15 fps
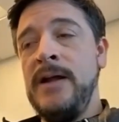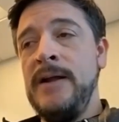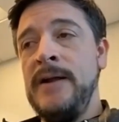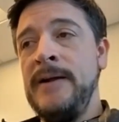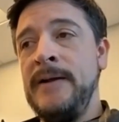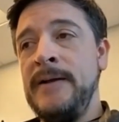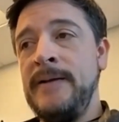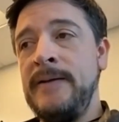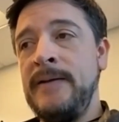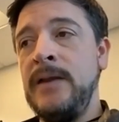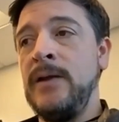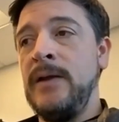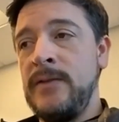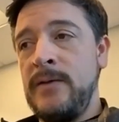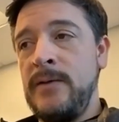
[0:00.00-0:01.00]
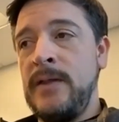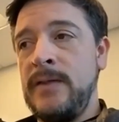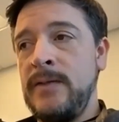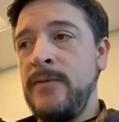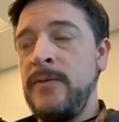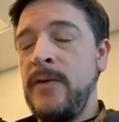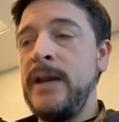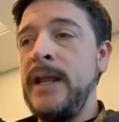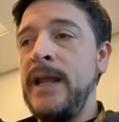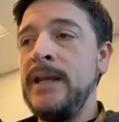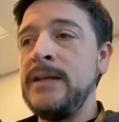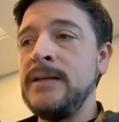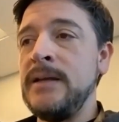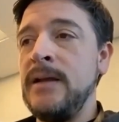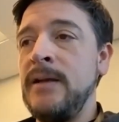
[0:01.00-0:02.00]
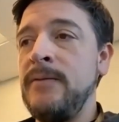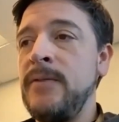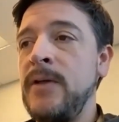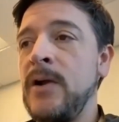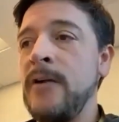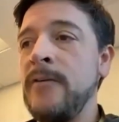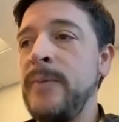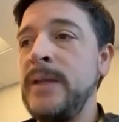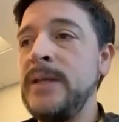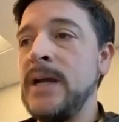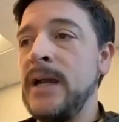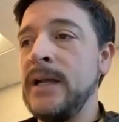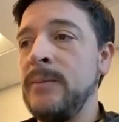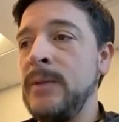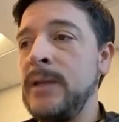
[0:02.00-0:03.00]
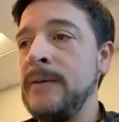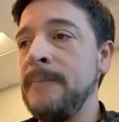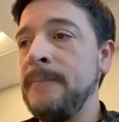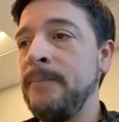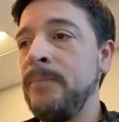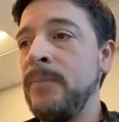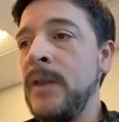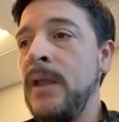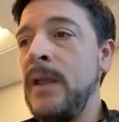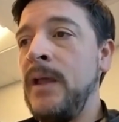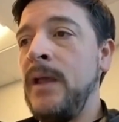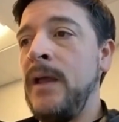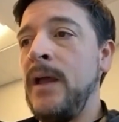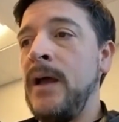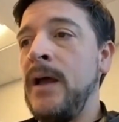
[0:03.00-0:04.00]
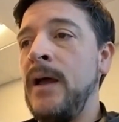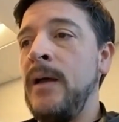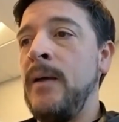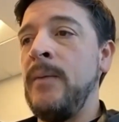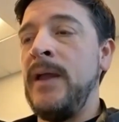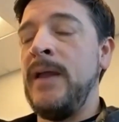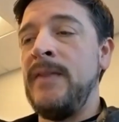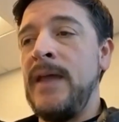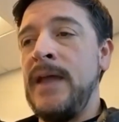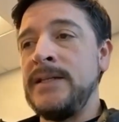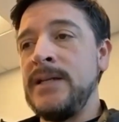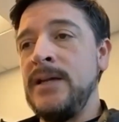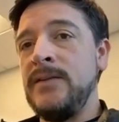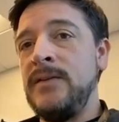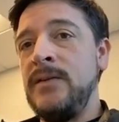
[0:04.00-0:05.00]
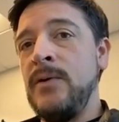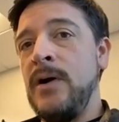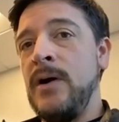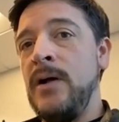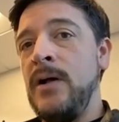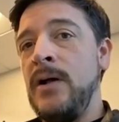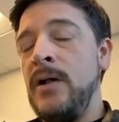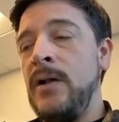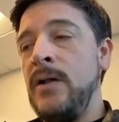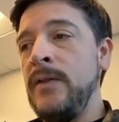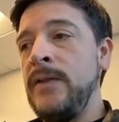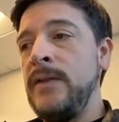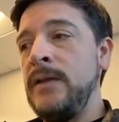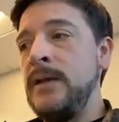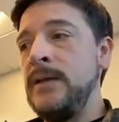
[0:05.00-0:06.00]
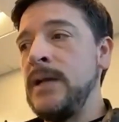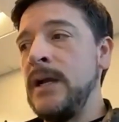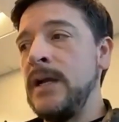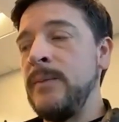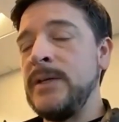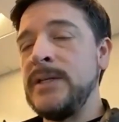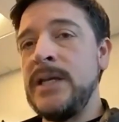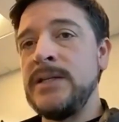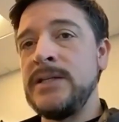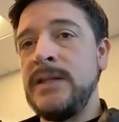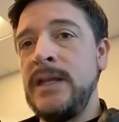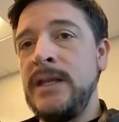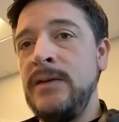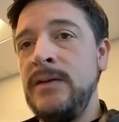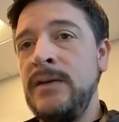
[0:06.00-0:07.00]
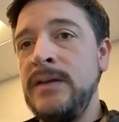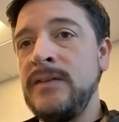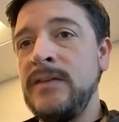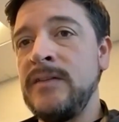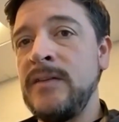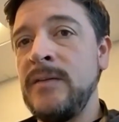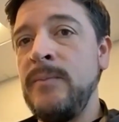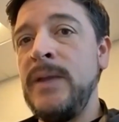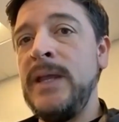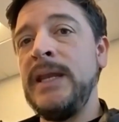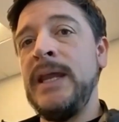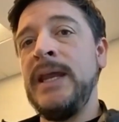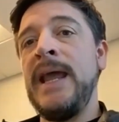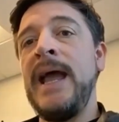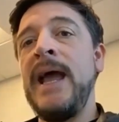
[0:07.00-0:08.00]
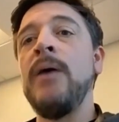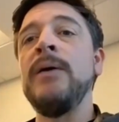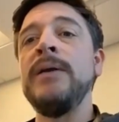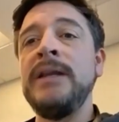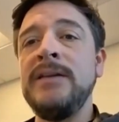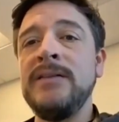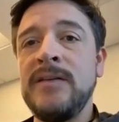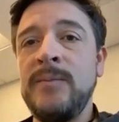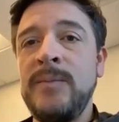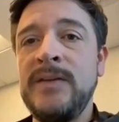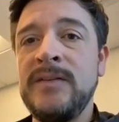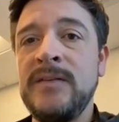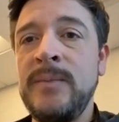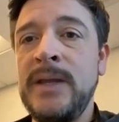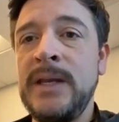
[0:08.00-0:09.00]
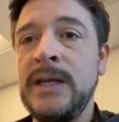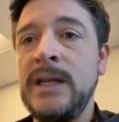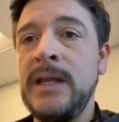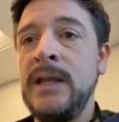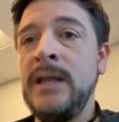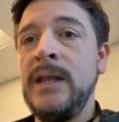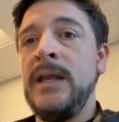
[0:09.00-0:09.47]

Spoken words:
at the front end of the RFP document. And that tells you all the documentation that you need to submit and how it needs to be submitted.